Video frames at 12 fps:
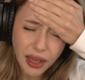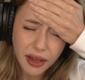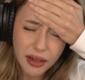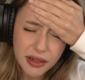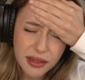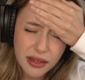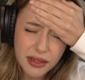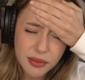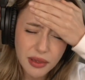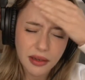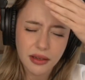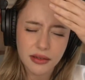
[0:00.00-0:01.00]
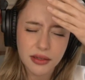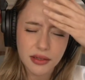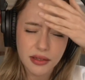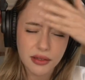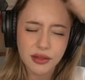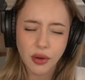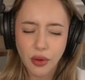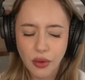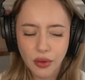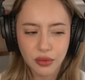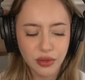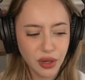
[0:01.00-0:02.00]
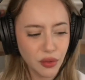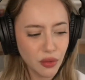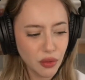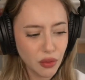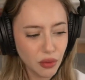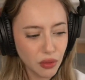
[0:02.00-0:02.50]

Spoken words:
and it's been this whole new,